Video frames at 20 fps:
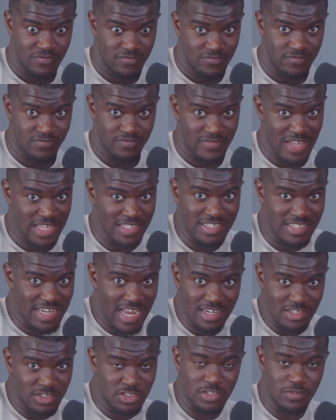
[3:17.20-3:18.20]
That's a
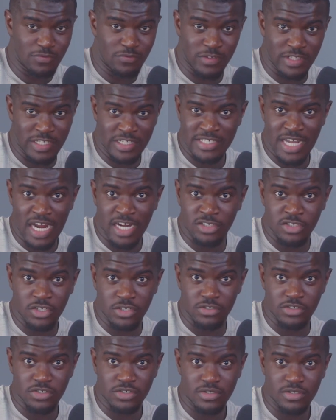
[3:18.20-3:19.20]
data sheet for the entire
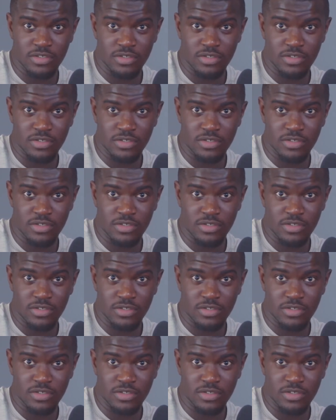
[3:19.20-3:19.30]
church.